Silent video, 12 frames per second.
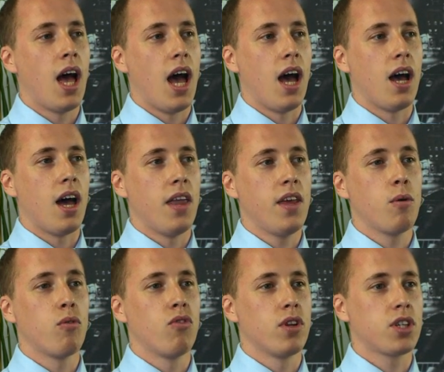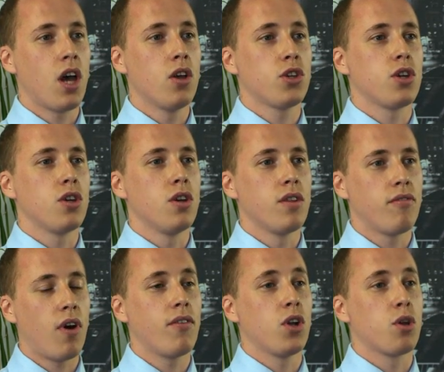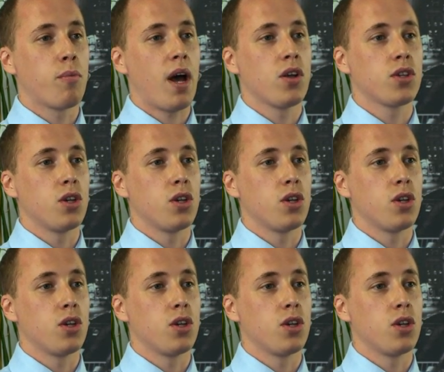And they will return to you the £500